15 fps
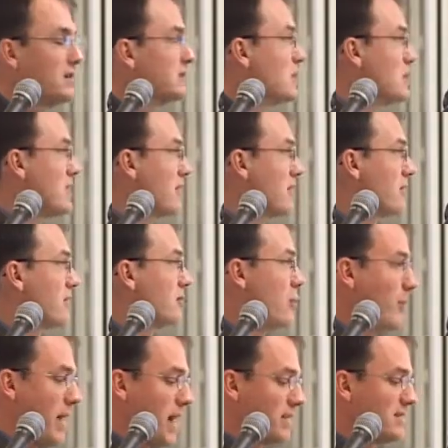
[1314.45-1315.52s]
So that critical
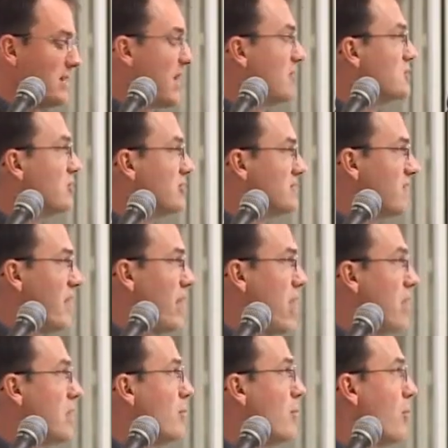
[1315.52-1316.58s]
path schedule is
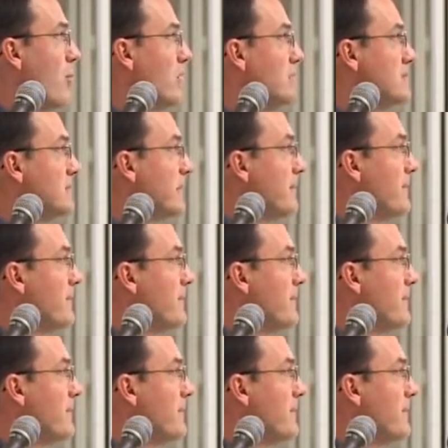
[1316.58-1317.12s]
very important.